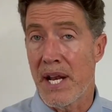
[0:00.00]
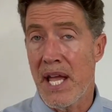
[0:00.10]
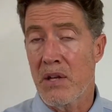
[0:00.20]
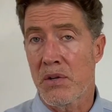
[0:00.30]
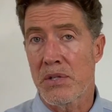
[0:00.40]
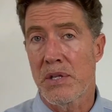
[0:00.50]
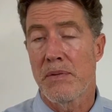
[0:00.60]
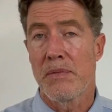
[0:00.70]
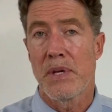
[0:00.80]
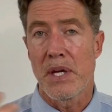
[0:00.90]
angles,
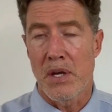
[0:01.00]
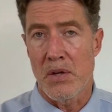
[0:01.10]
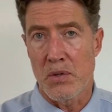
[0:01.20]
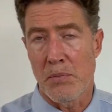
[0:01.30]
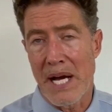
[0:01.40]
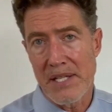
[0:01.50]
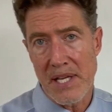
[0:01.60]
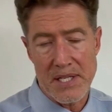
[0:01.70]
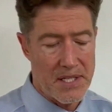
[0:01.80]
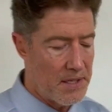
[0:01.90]
it also
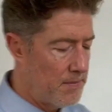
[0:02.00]
bisects it.